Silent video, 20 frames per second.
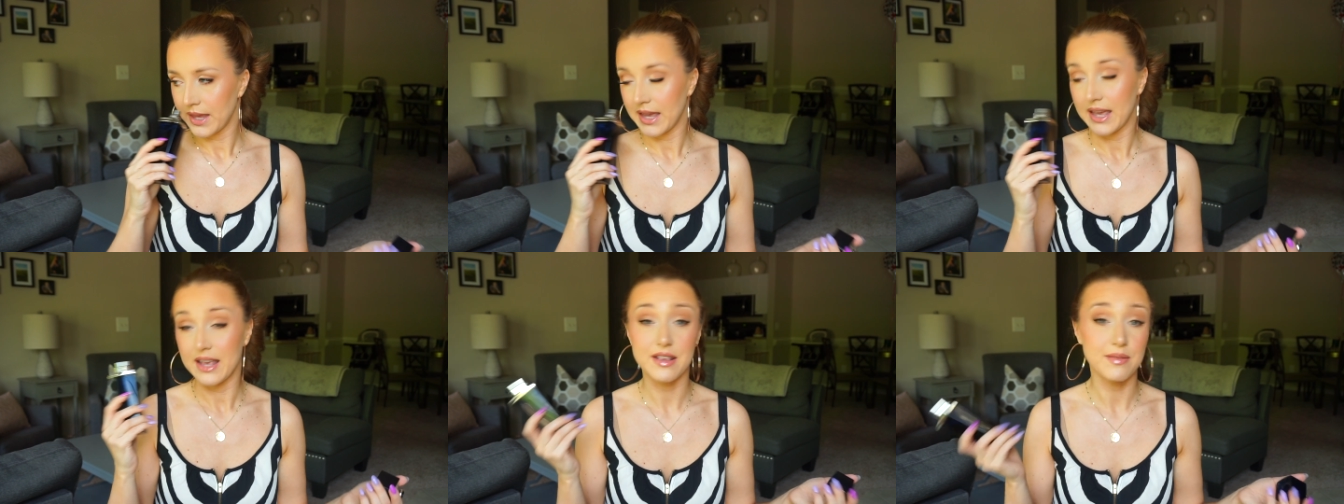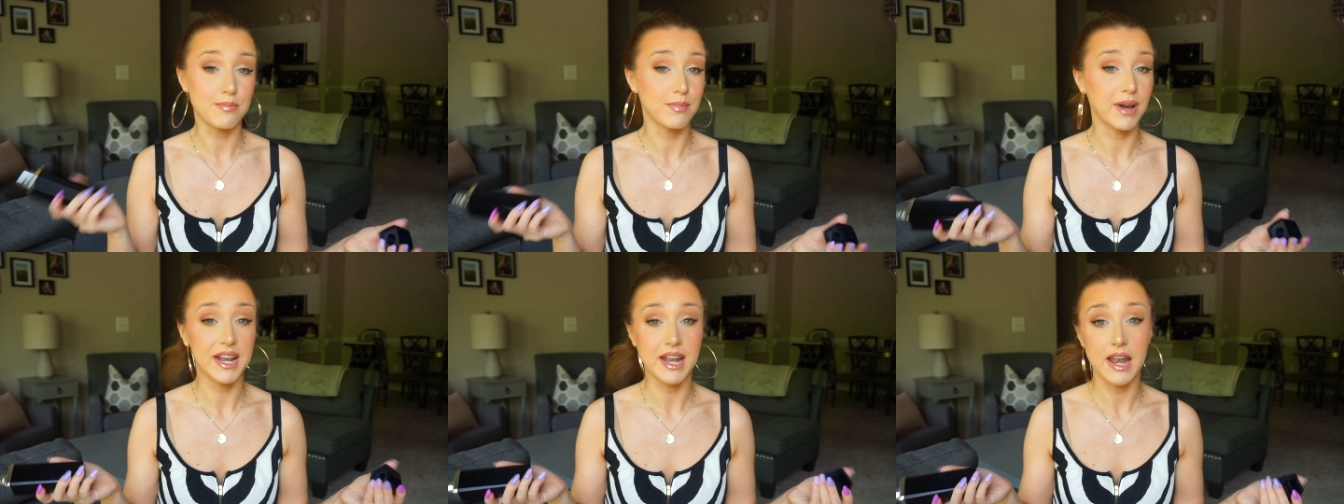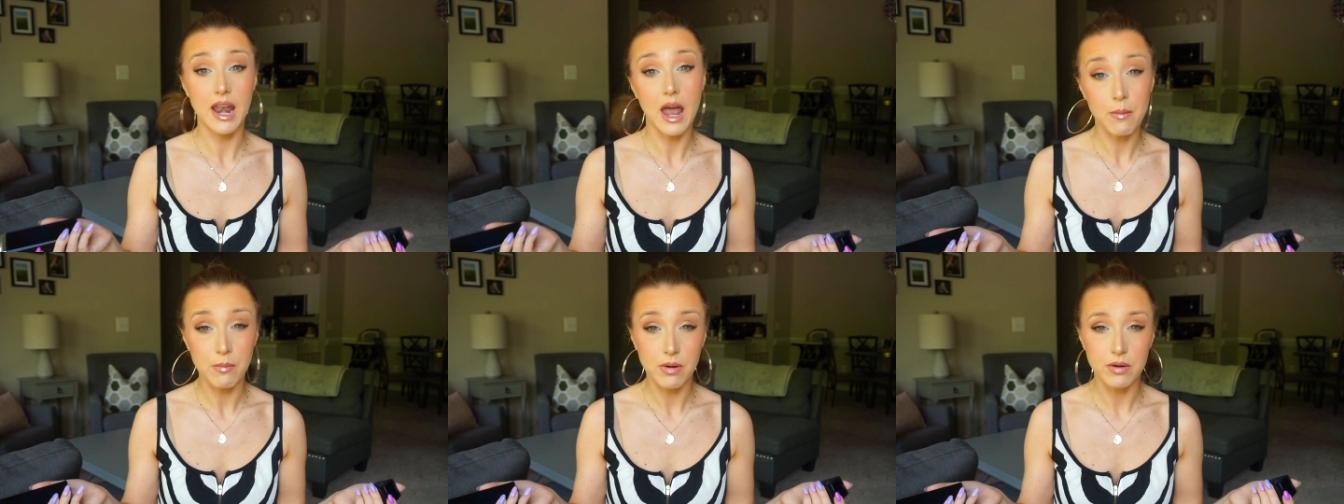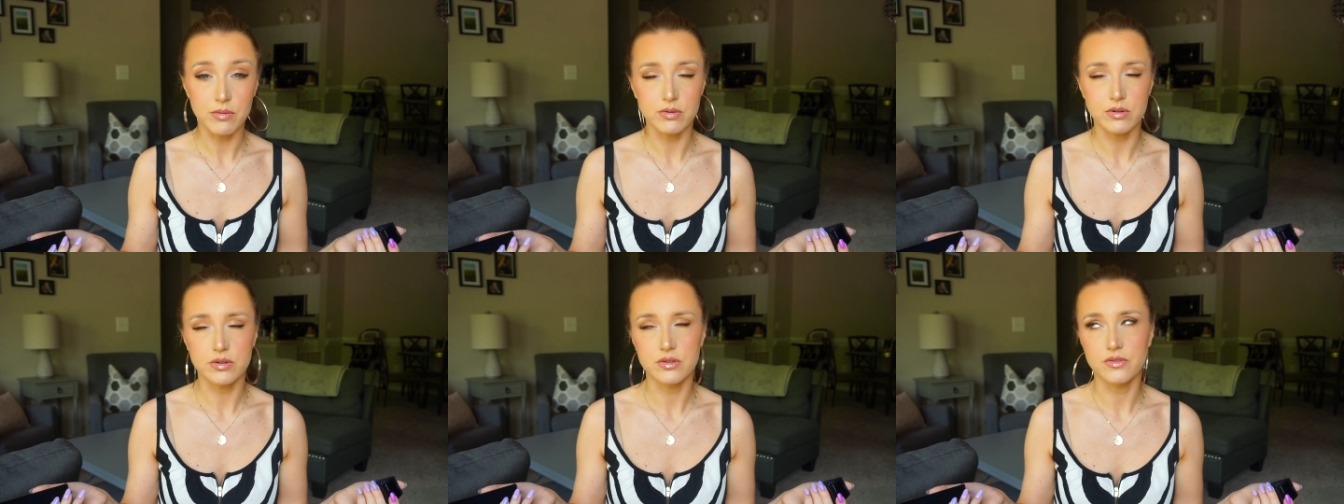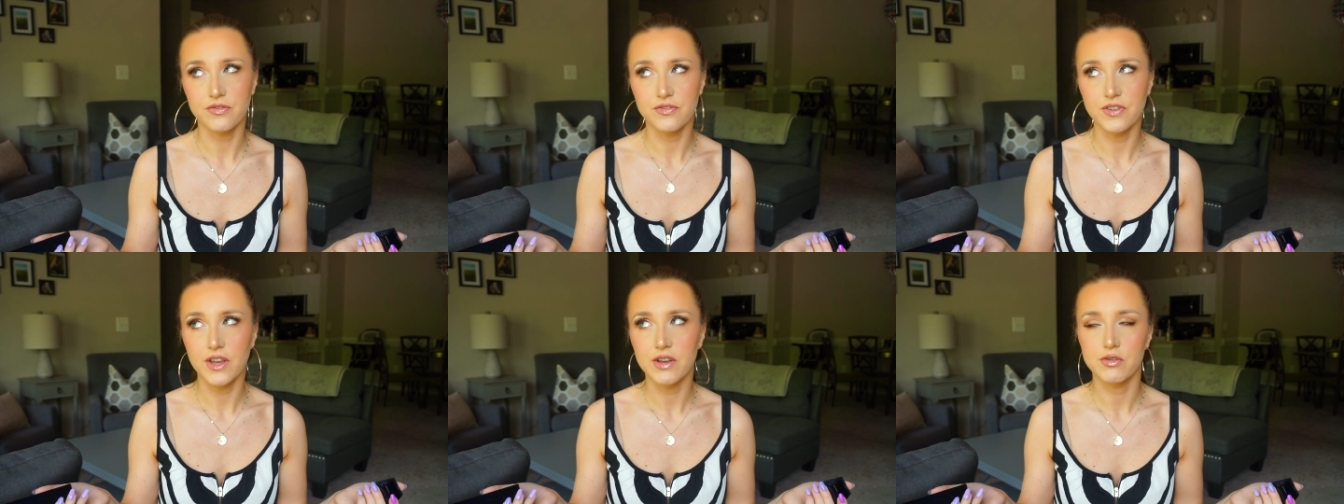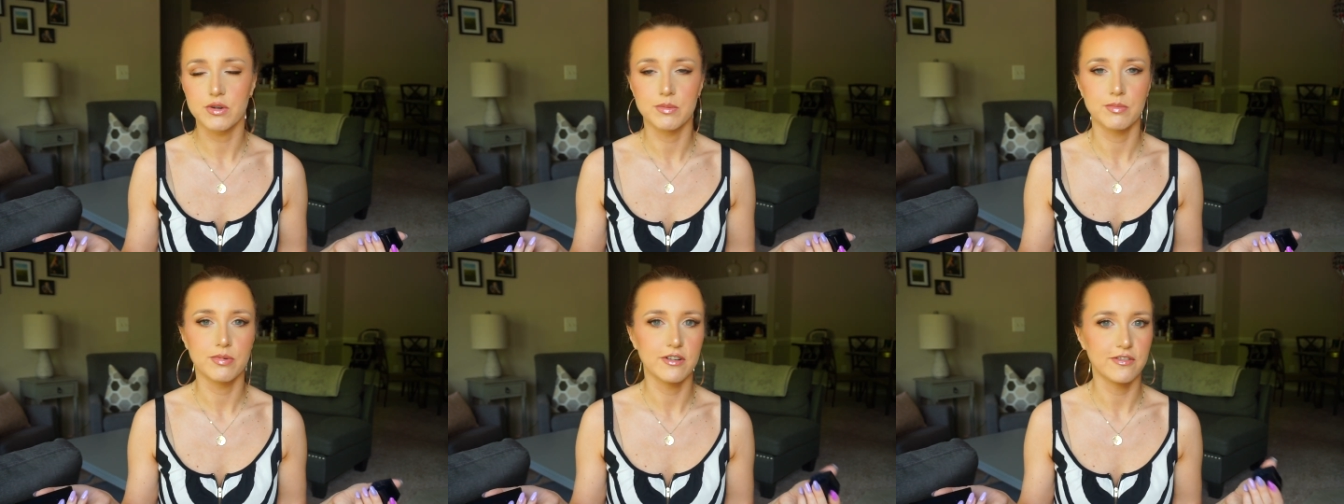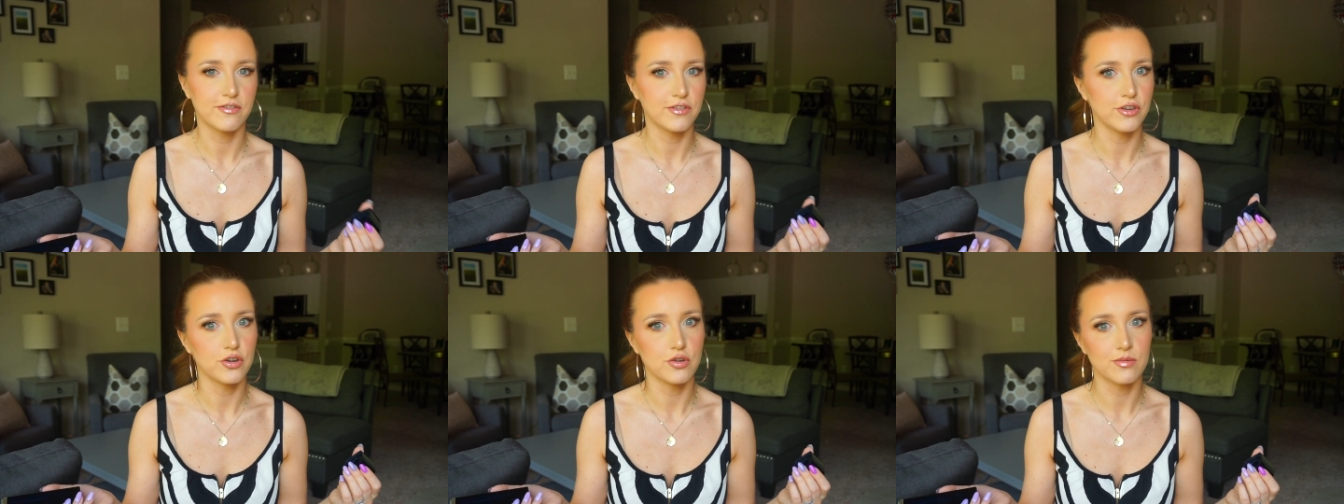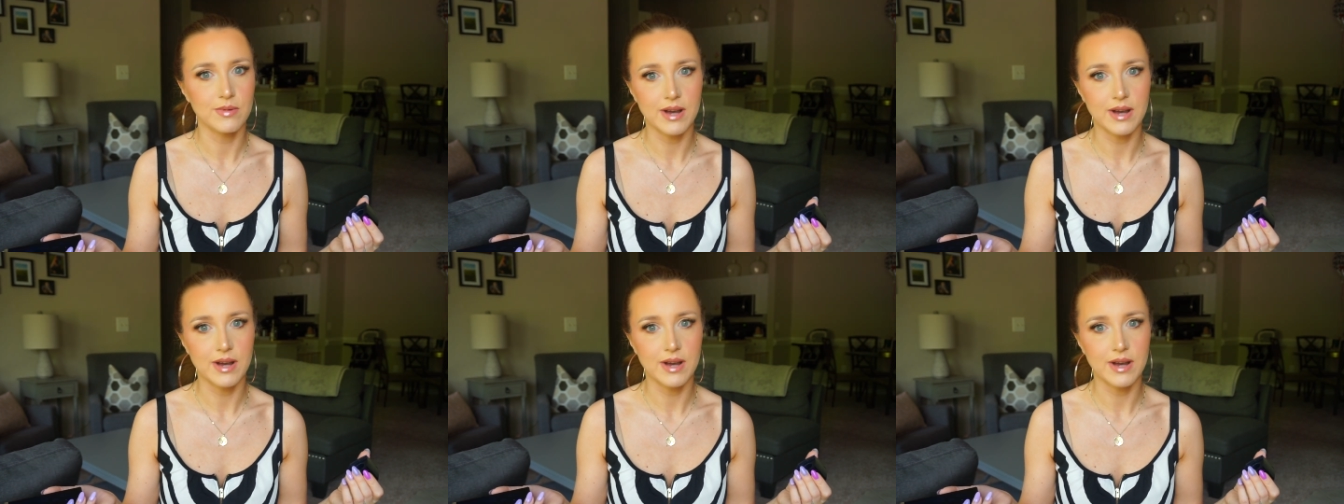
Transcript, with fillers: is my number one favorite perfume.